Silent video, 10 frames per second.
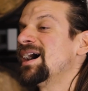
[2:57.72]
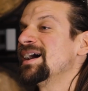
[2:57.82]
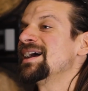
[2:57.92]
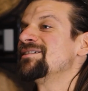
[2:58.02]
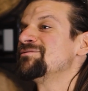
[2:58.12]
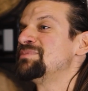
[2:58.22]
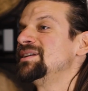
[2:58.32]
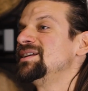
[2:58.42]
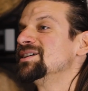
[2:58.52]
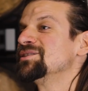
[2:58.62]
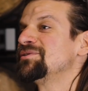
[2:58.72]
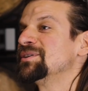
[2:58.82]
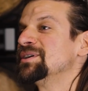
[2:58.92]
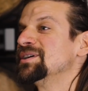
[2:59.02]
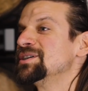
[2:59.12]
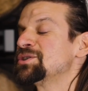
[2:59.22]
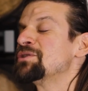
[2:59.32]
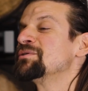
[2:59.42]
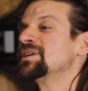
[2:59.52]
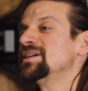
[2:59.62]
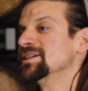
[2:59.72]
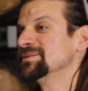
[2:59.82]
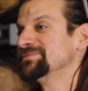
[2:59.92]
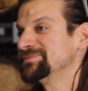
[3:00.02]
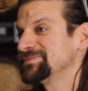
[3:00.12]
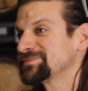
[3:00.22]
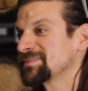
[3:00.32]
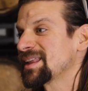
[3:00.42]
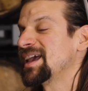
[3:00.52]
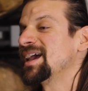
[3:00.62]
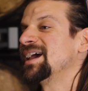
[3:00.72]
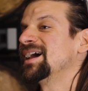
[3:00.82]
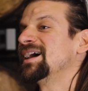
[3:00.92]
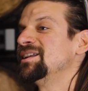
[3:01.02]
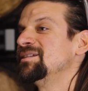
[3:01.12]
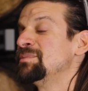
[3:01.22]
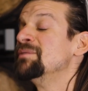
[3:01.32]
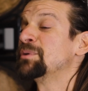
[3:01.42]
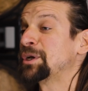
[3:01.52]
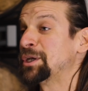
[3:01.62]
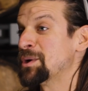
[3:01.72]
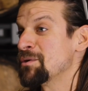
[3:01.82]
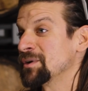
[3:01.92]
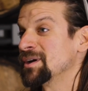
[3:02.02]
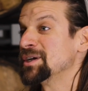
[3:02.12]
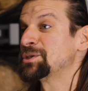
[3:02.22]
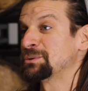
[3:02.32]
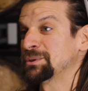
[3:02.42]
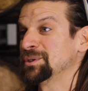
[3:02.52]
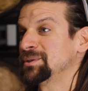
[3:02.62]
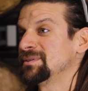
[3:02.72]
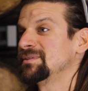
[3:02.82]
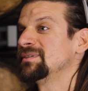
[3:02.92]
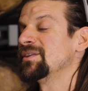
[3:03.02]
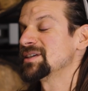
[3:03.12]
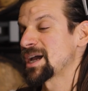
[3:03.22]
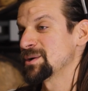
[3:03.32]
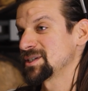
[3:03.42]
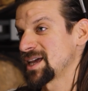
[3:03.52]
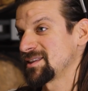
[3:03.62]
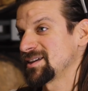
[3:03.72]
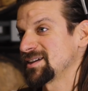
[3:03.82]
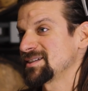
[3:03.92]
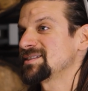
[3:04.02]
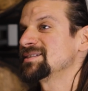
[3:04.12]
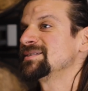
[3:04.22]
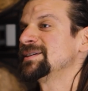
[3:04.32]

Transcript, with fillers: I have been here for just over a year and pretty new over here at True on the sour side of things.